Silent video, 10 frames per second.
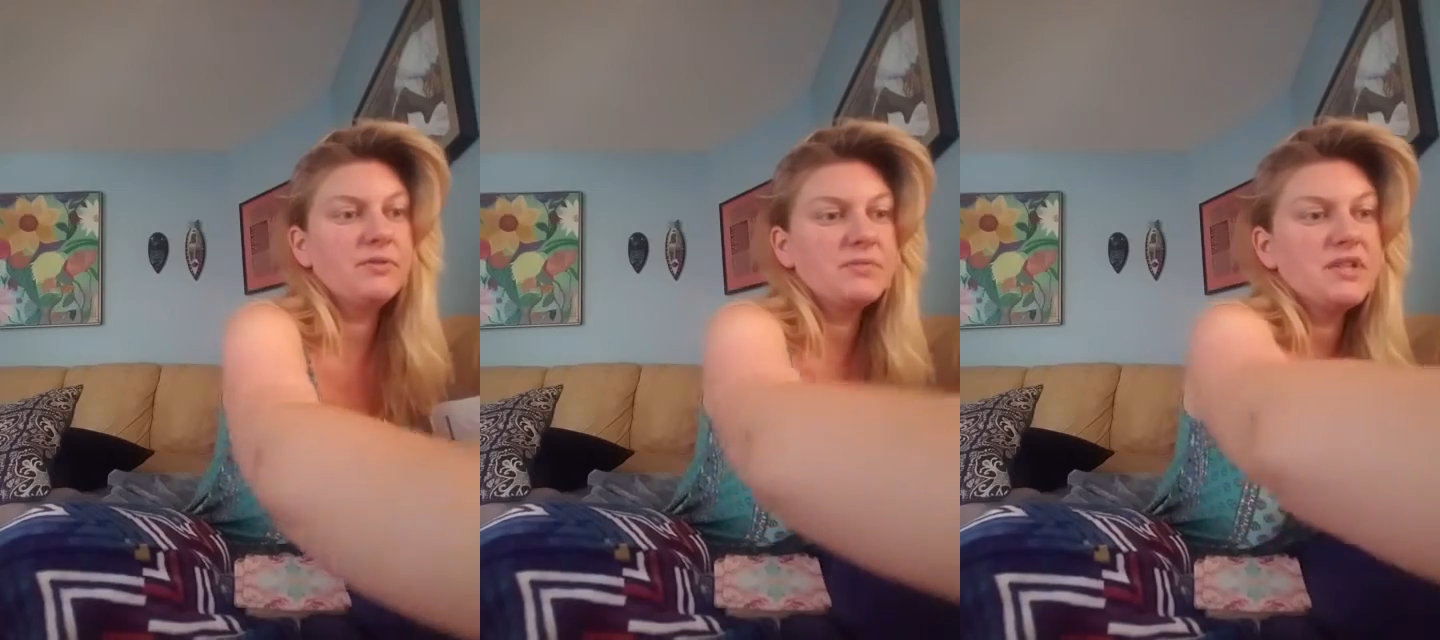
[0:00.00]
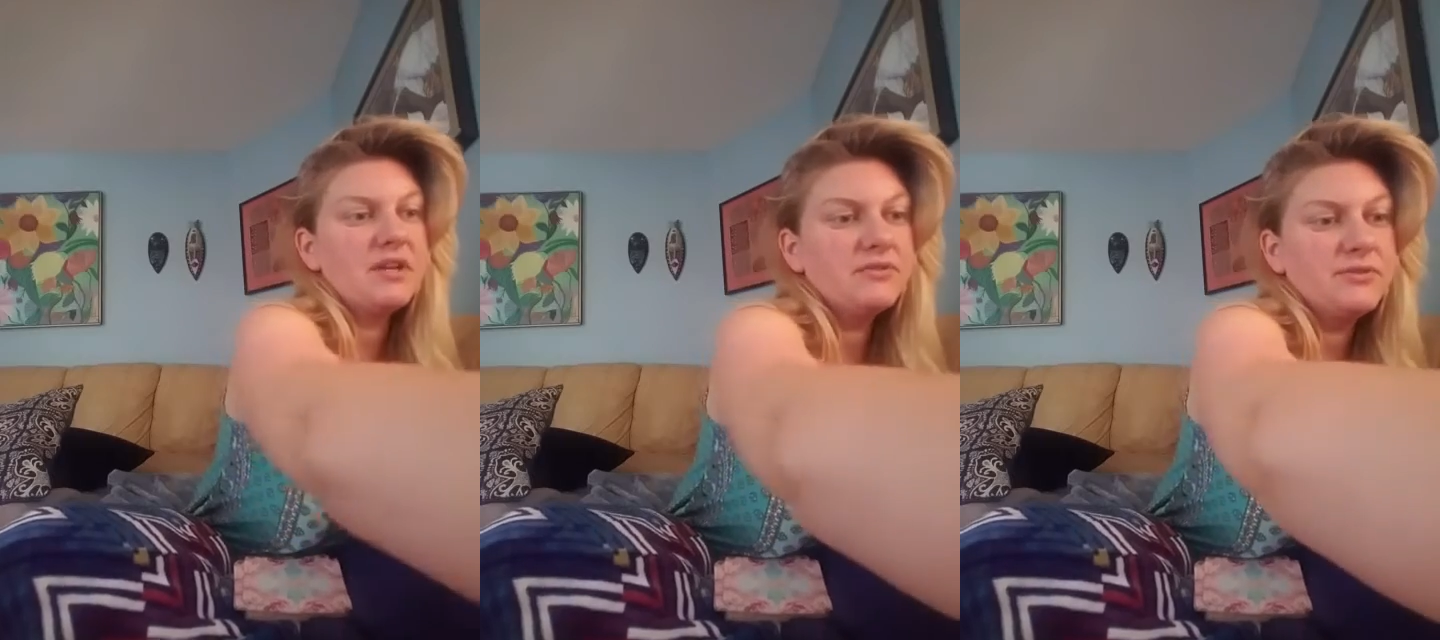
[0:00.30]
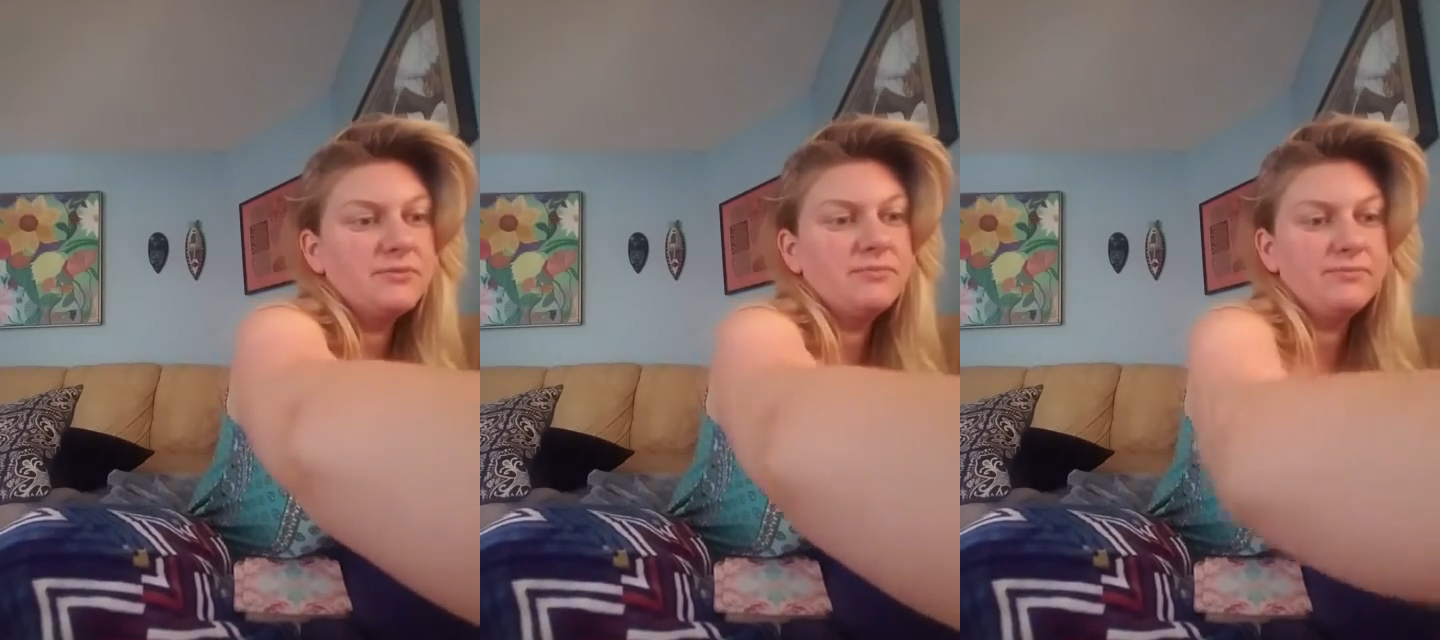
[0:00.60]
from Sag.
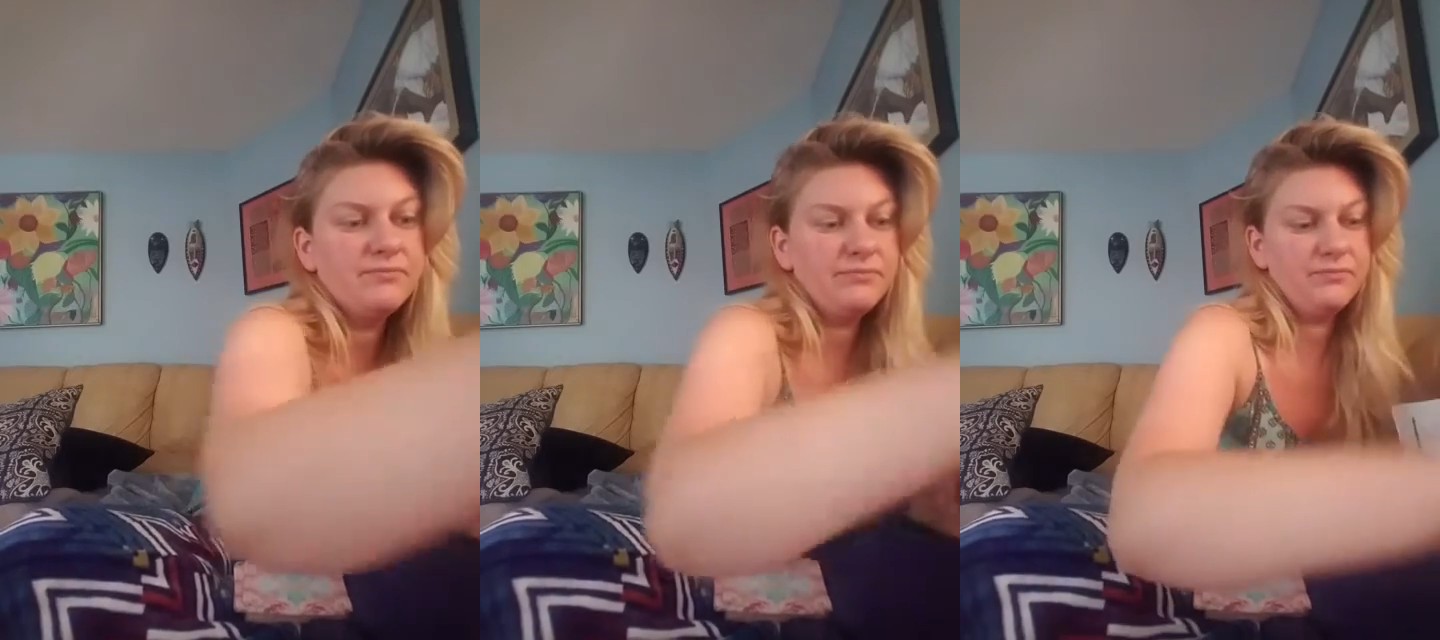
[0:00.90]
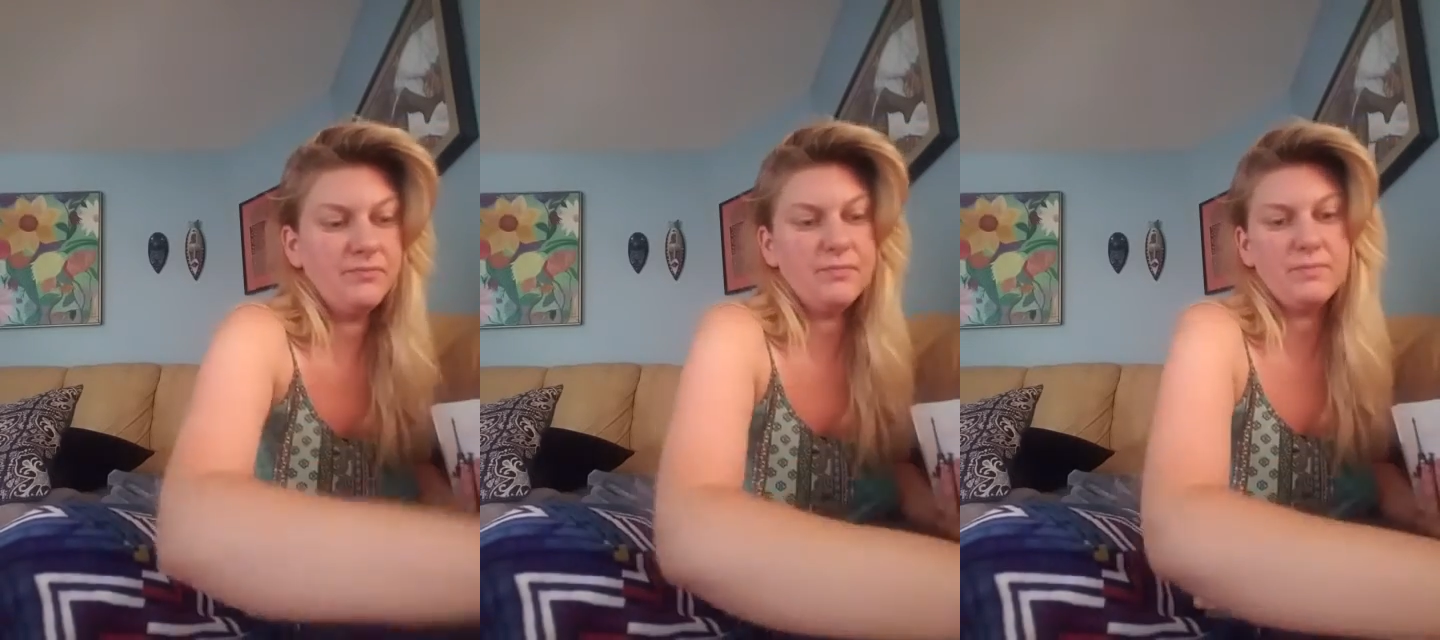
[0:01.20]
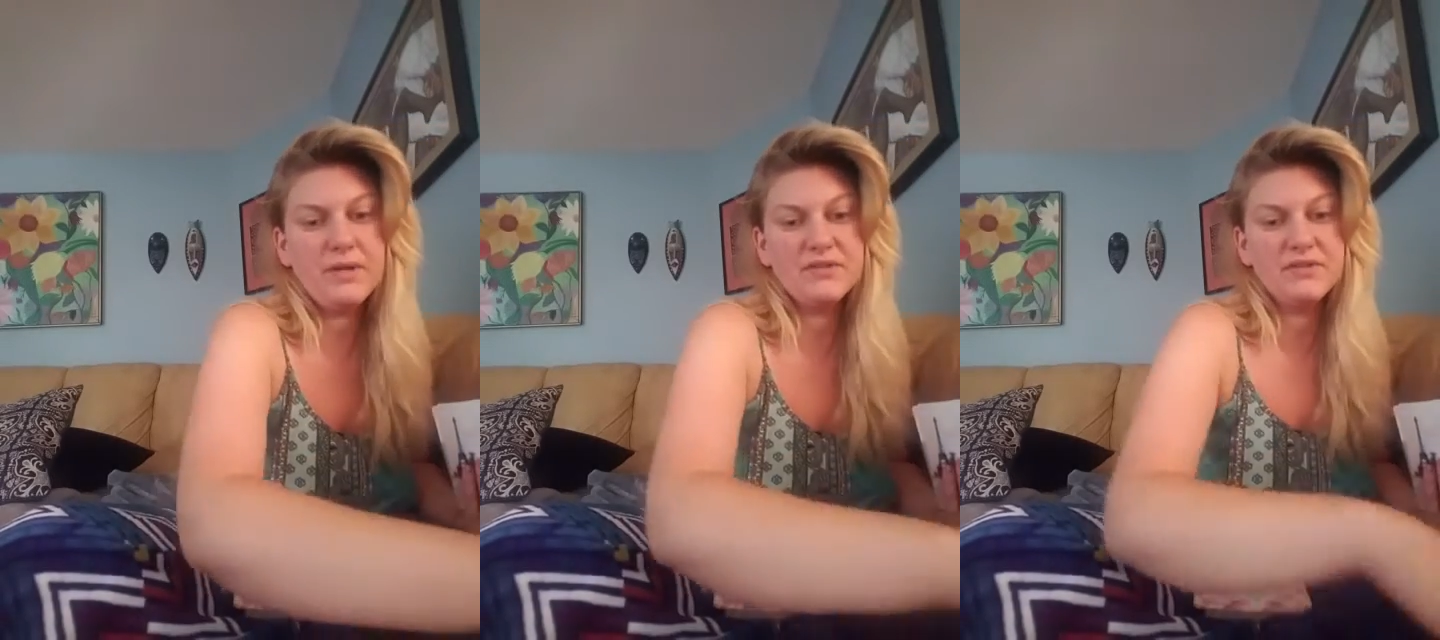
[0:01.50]

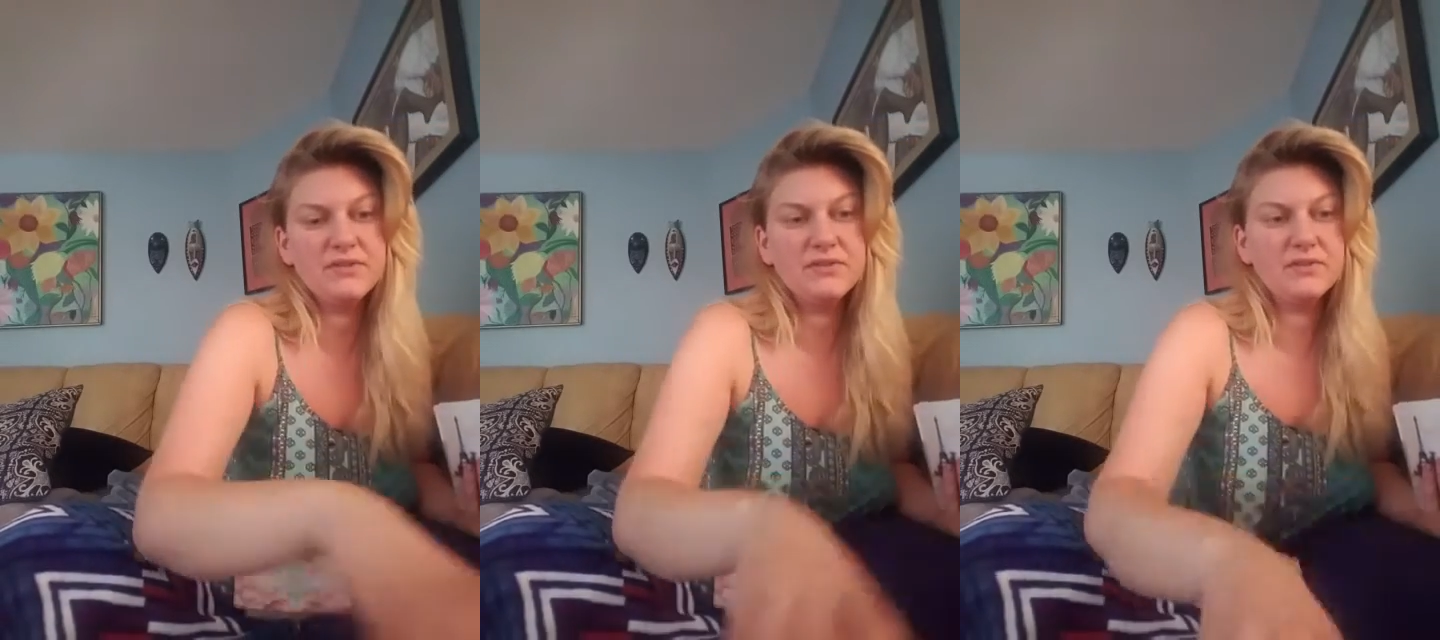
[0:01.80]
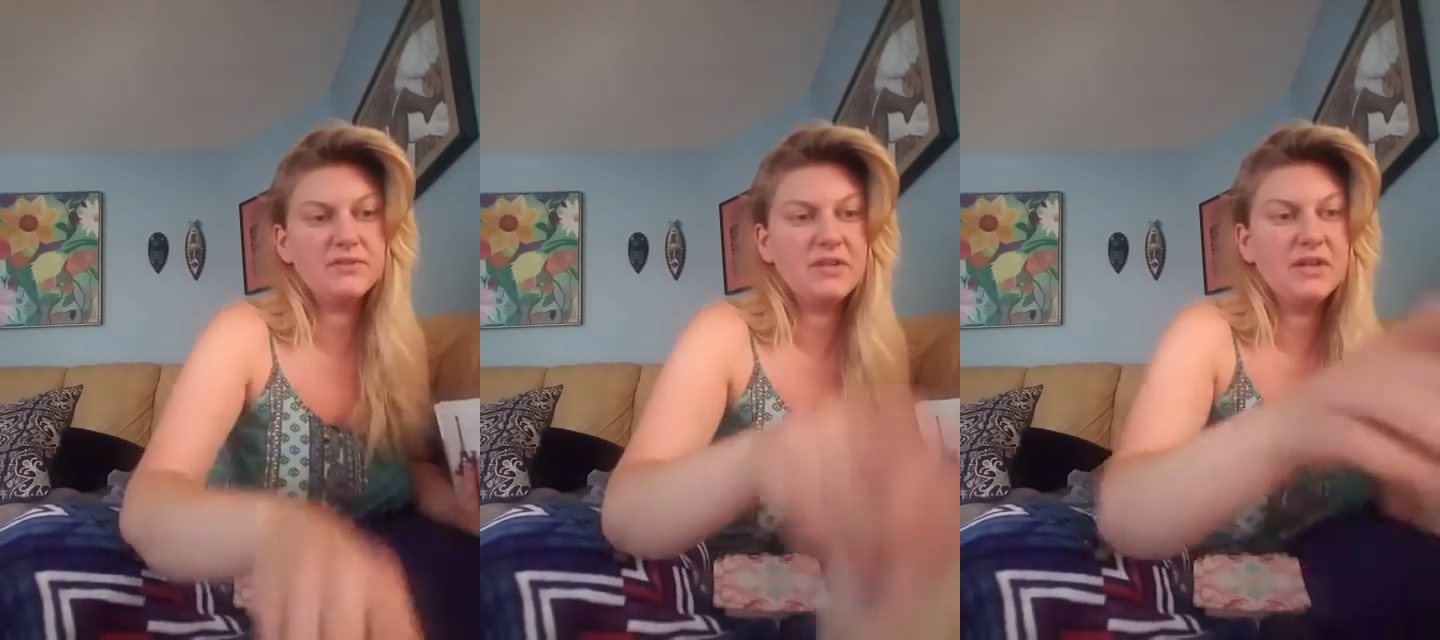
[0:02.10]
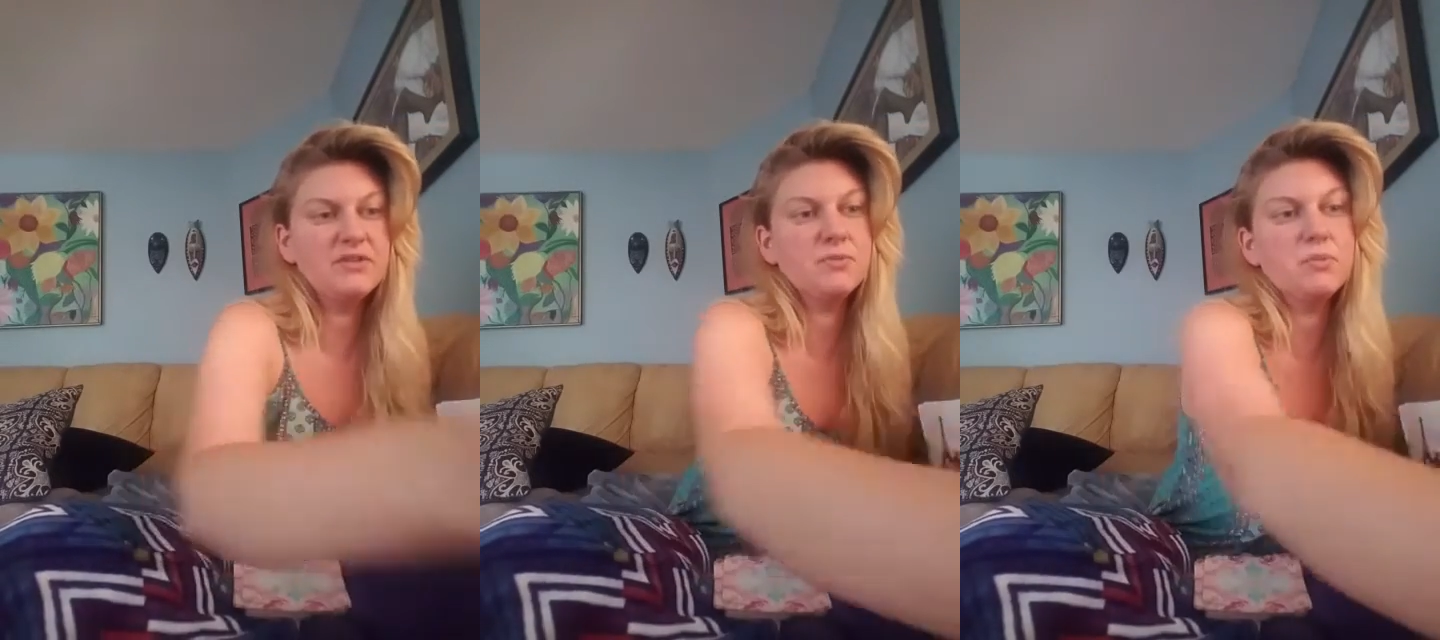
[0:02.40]
Pisces and Sag,